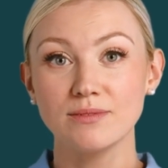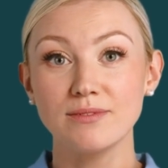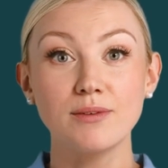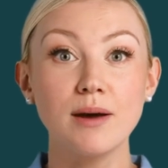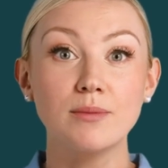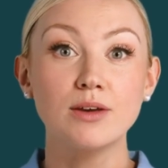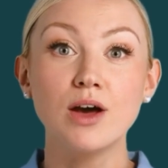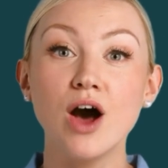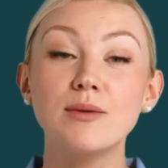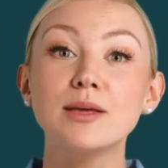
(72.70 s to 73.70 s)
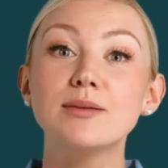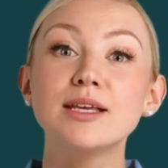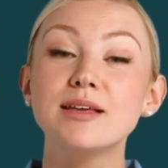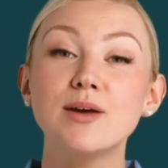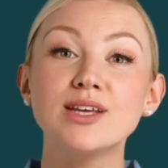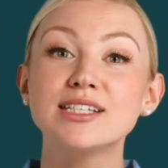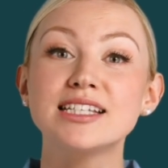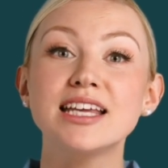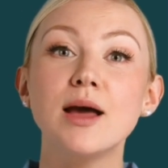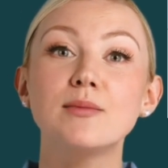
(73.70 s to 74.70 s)
Remember, our PPE
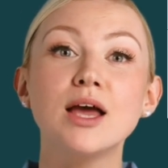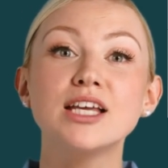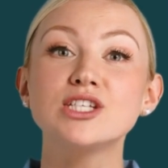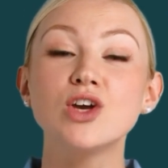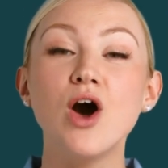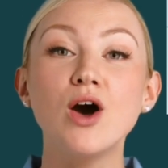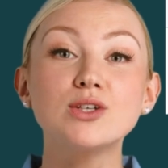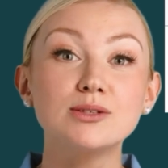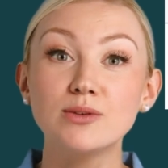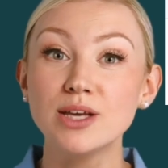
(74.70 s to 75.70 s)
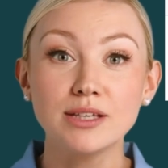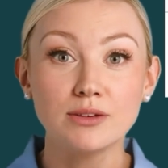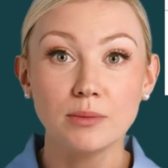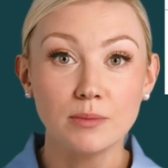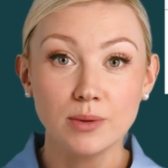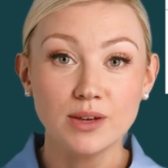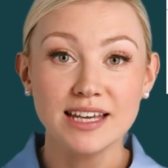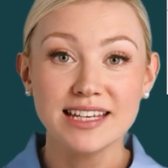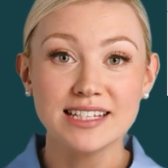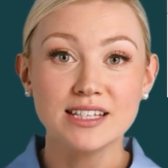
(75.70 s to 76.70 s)
policy applies to all Moya Group
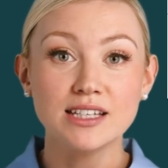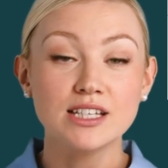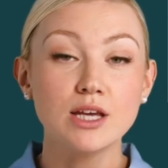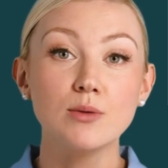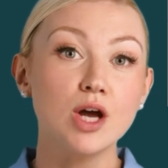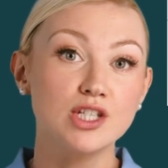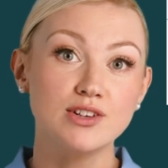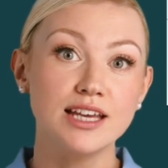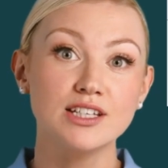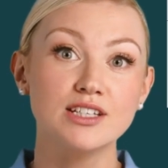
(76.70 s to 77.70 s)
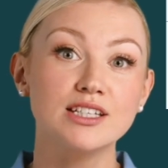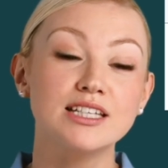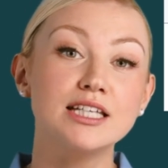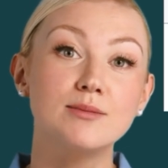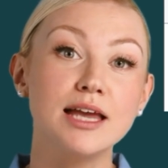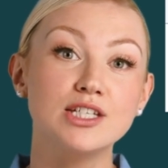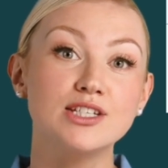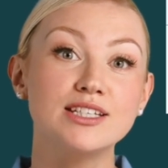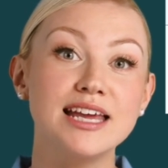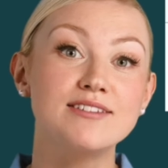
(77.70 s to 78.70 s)
employees, subcontractors,
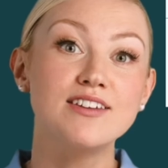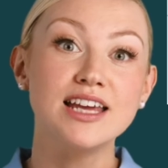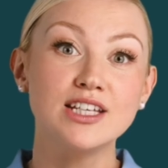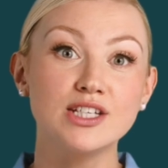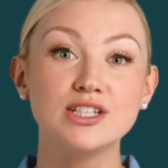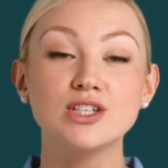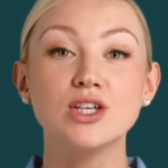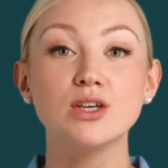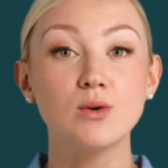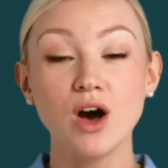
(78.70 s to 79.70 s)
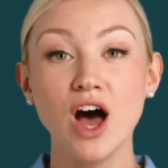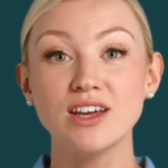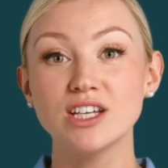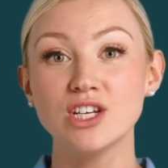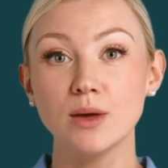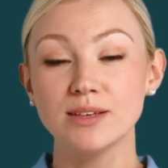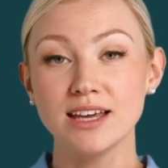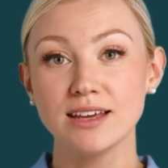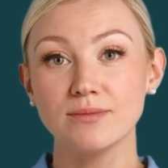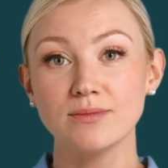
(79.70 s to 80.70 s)
inspectors, and vendors who are on the job
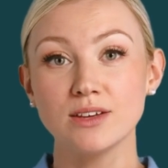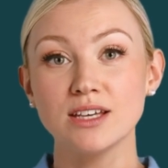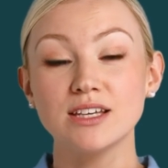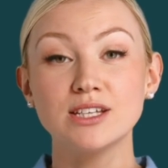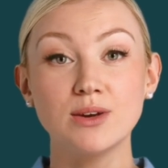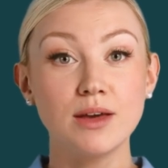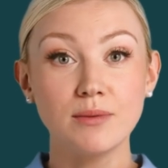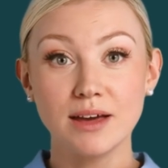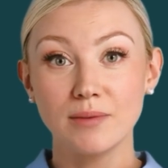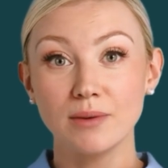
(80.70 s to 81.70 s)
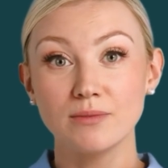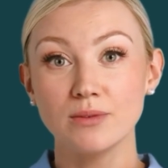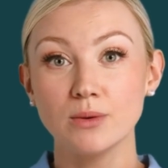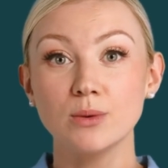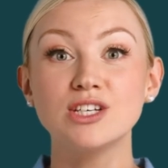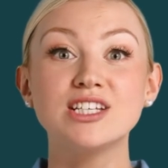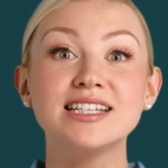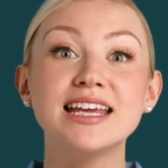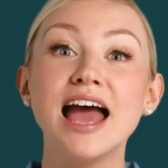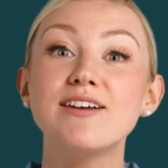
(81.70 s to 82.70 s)
site. So at a minimum, we should
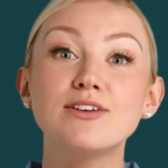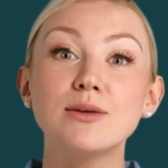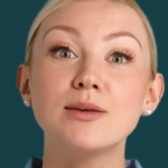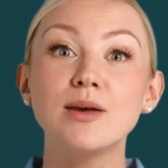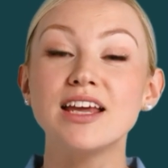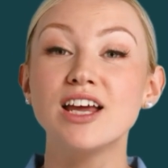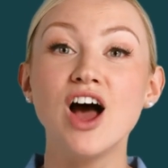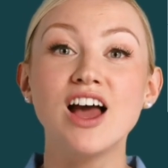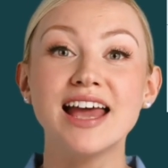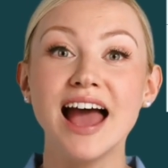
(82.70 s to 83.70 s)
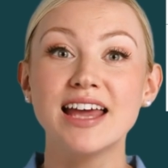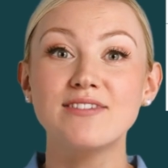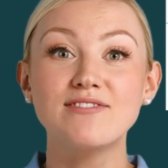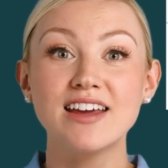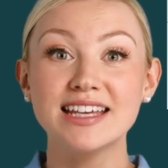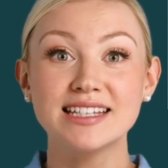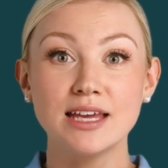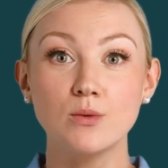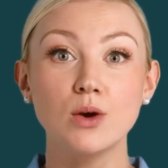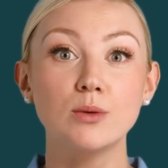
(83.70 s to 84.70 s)
see everyone wearing a hard hat, vest,
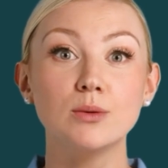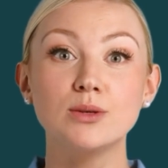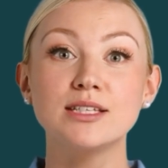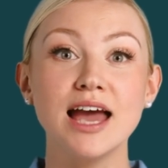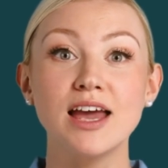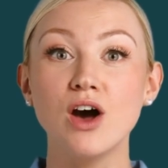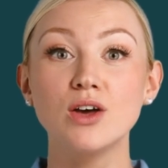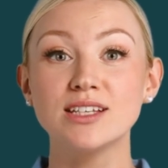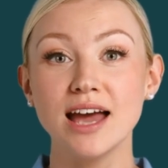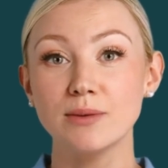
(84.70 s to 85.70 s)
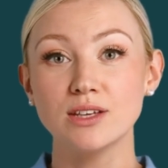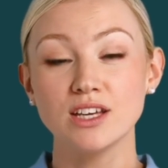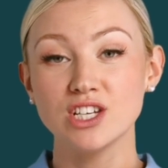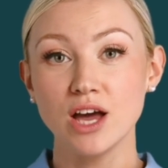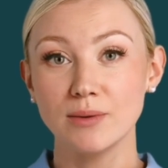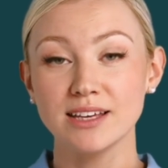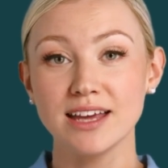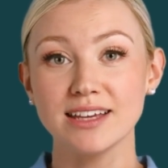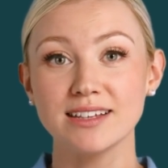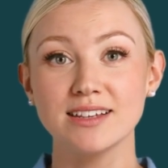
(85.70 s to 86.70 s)
and work boots at all times on the job
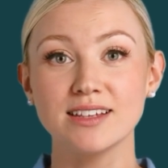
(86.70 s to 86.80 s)
site.